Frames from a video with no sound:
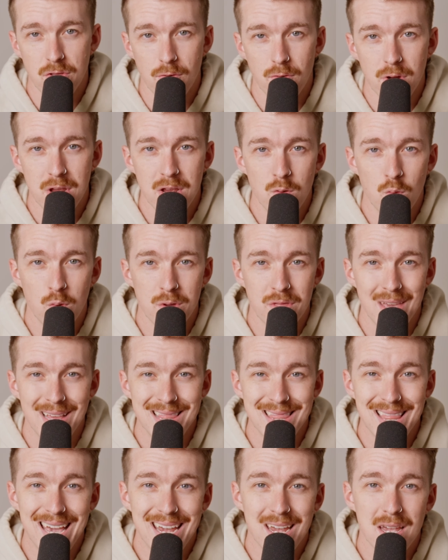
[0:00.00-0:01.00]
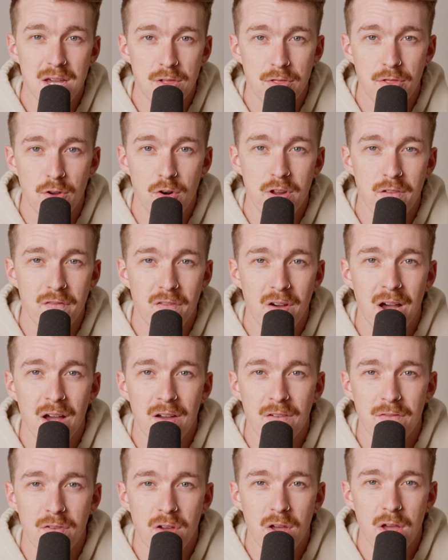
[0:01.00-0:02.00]
III with a Leica
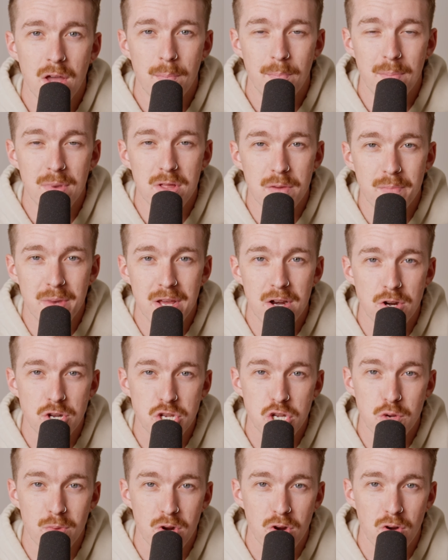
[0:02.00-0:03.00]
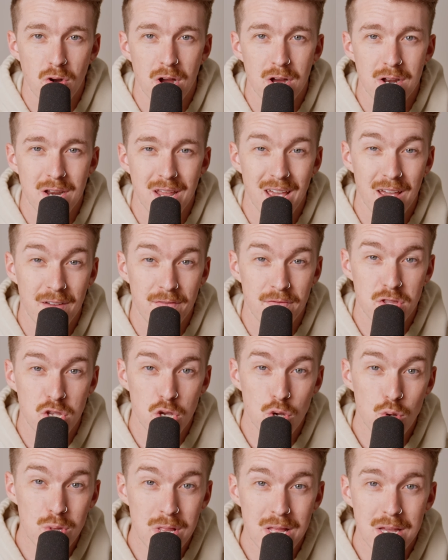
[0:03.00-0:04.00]
35mm Summicron
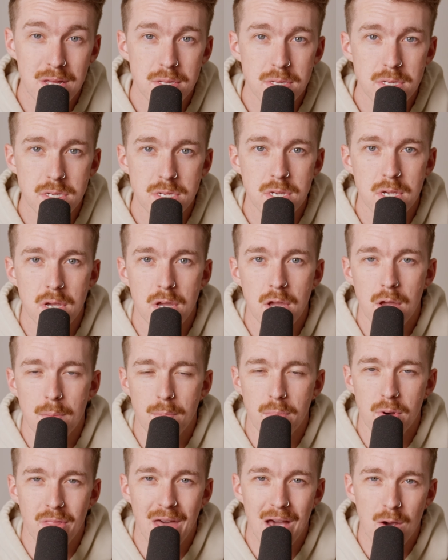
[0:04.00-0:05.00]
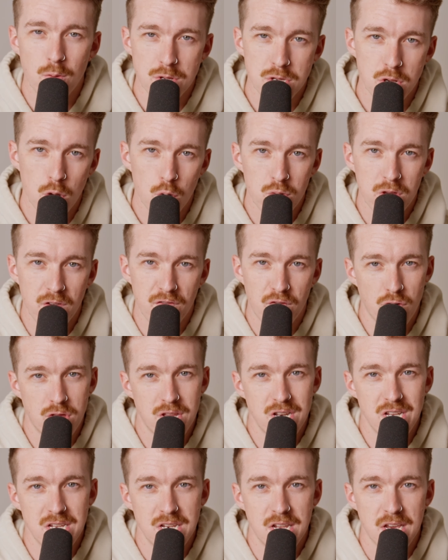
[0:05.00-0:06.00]
f2 lens, but that was only for
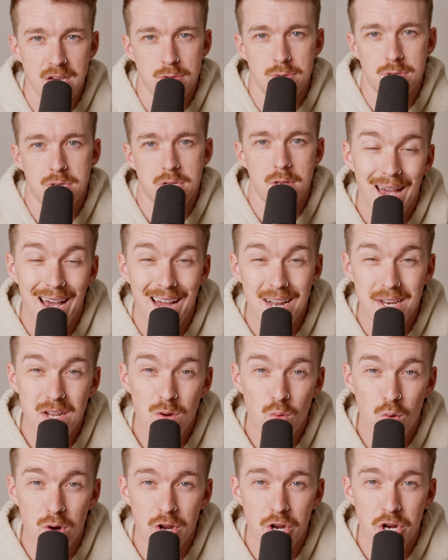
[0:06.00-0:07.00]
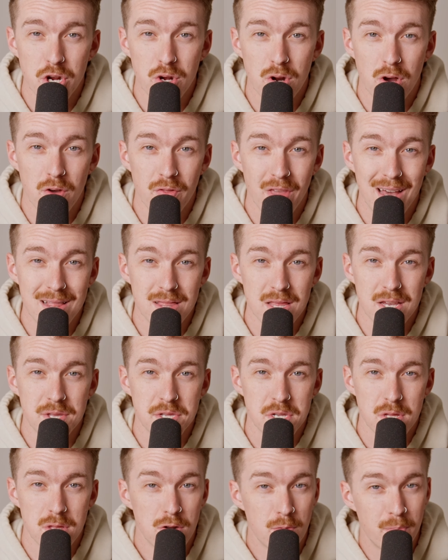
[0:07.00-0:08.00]
the details. I did want to shoot on that
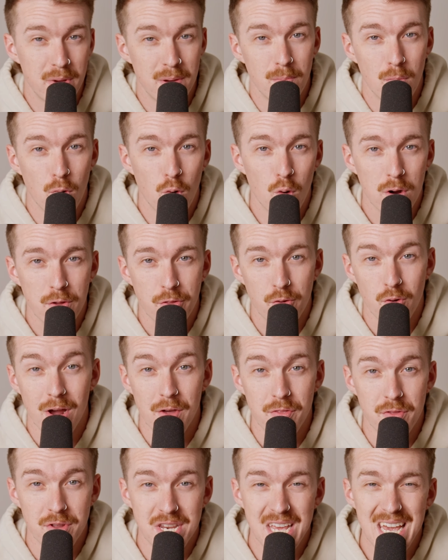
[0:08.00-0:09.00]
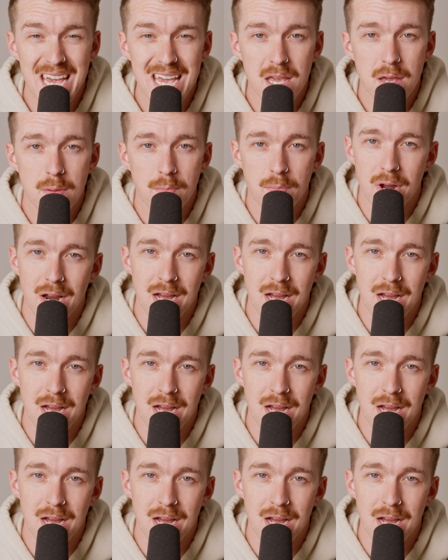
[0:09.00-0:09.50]
lens a little bit more throughout the day, but